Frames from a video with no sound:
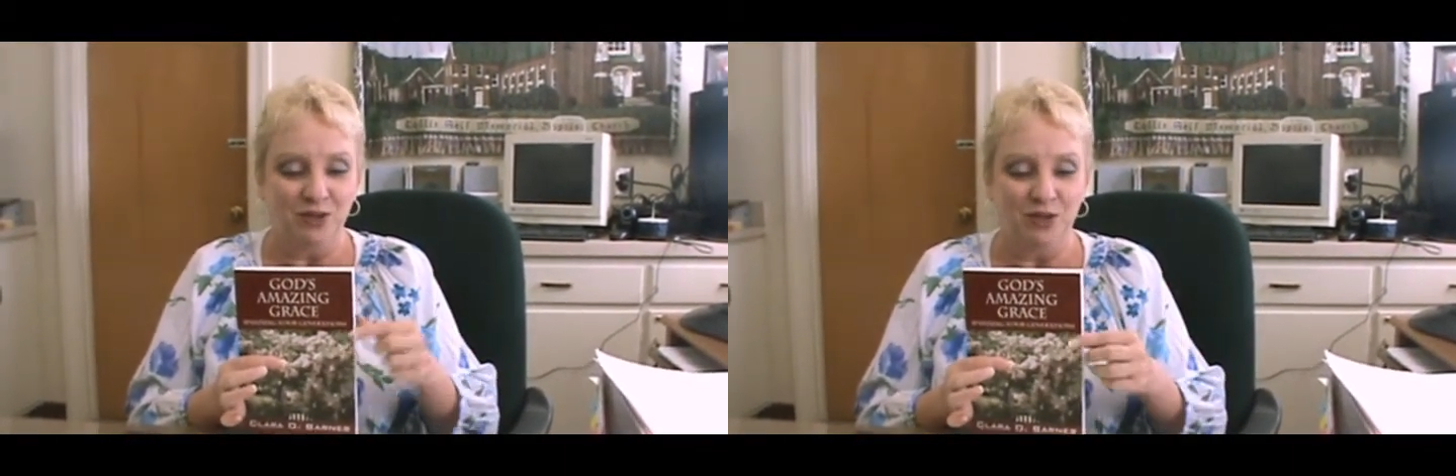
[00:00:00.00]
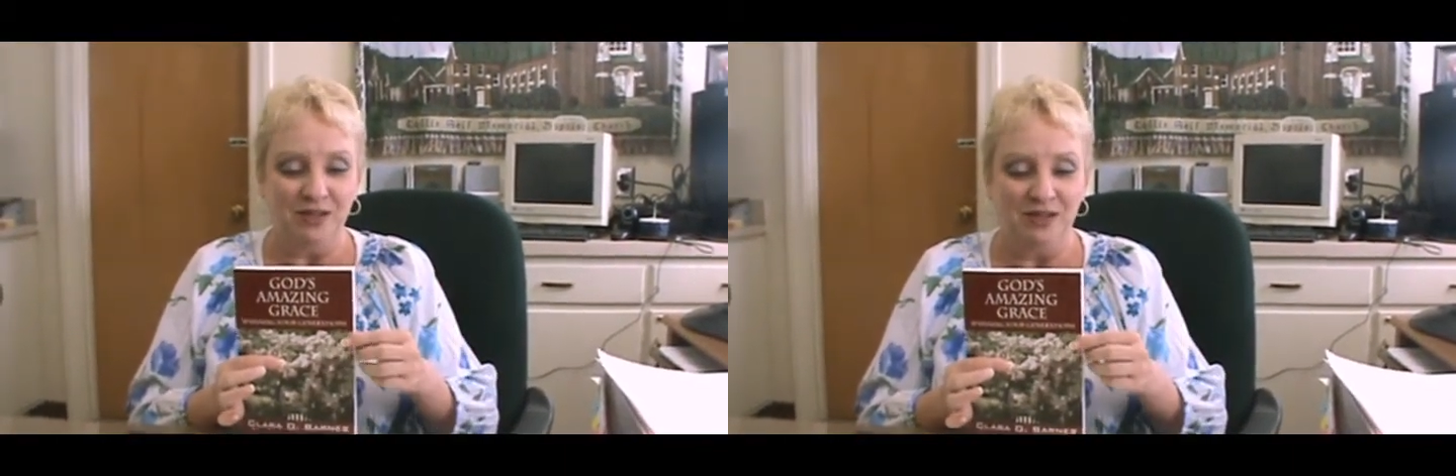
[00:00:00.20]

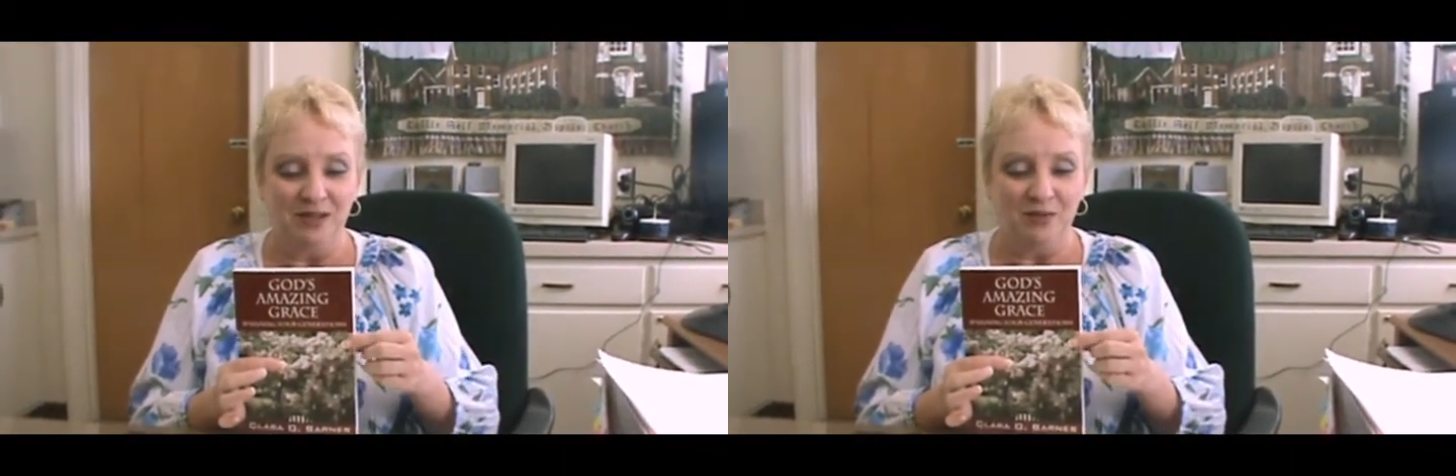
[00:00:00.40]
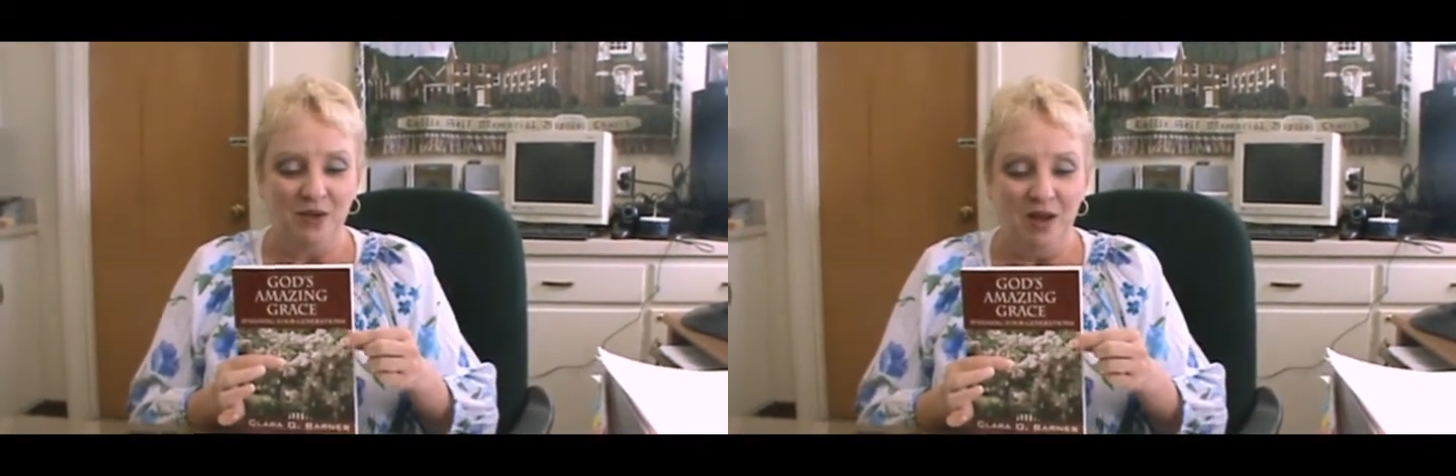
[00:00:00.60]
And she
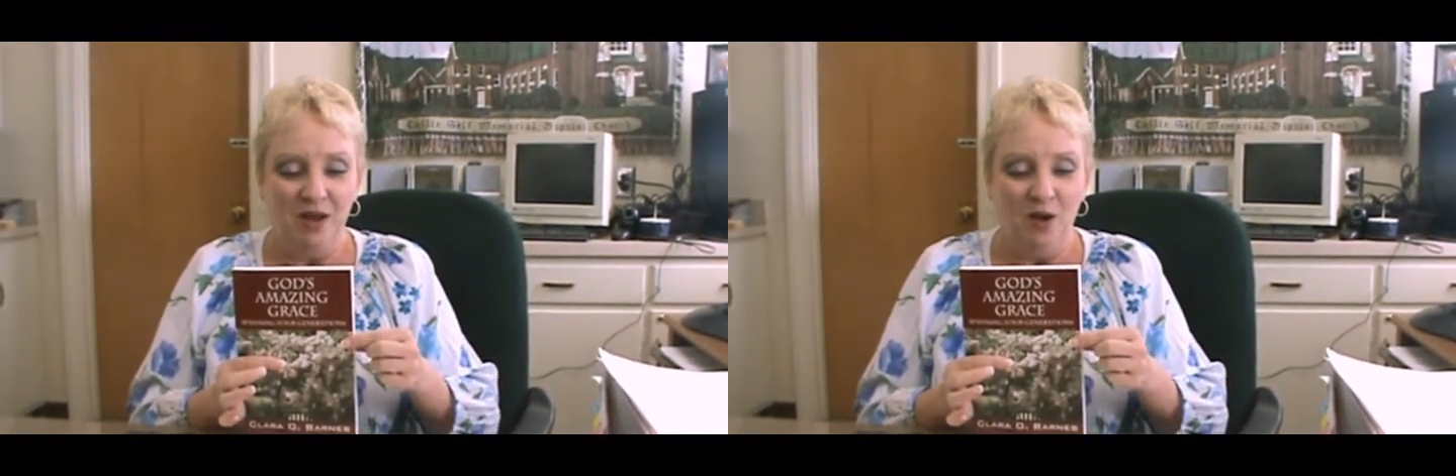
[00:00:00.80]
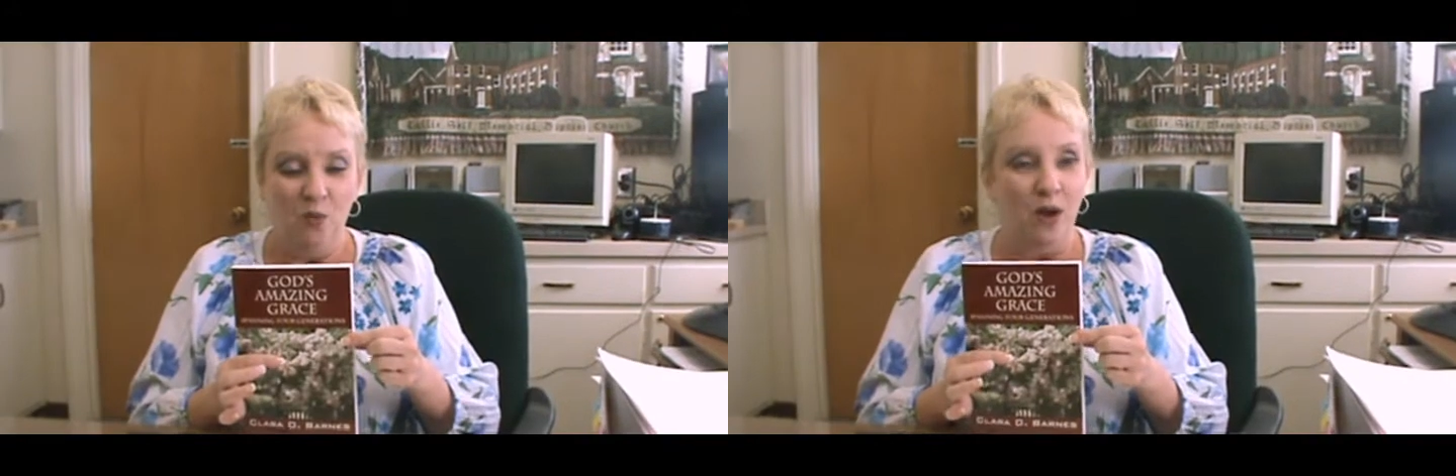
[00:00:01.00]
said,
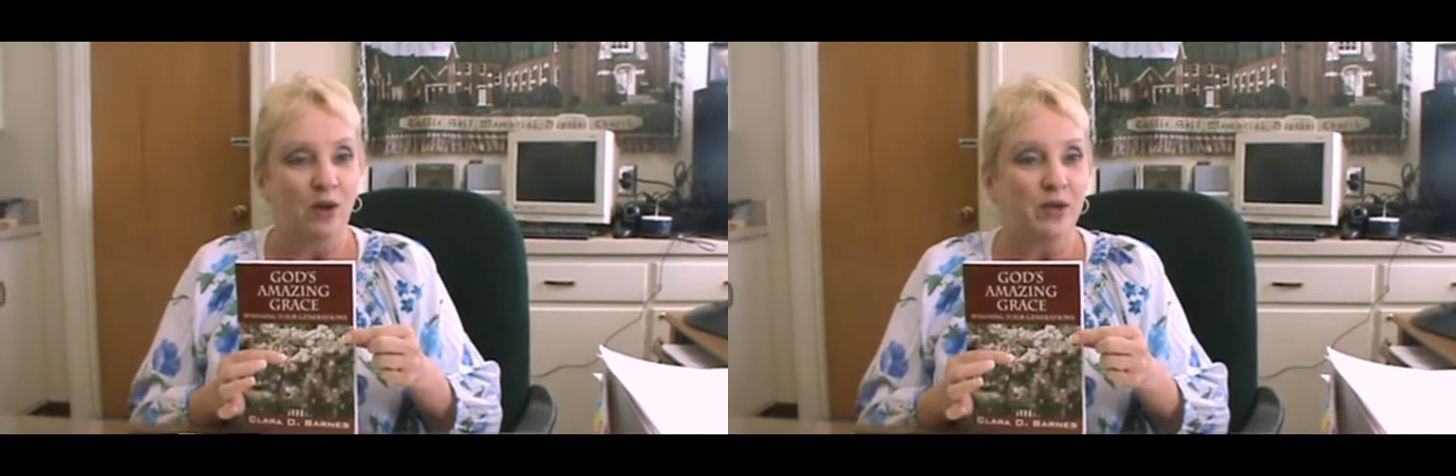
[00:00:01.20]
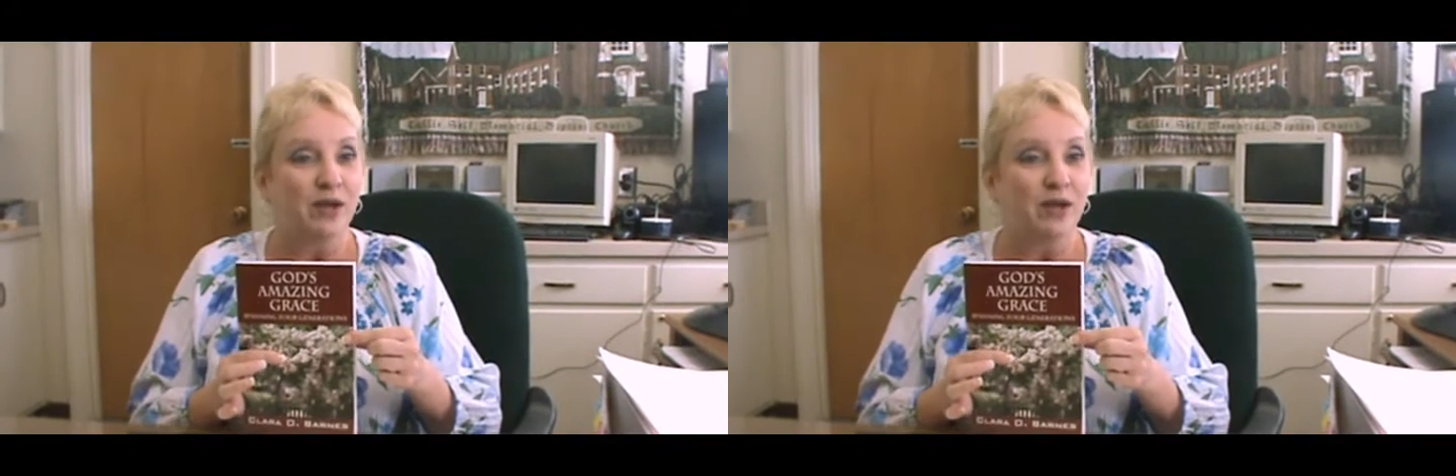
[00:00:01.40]
well,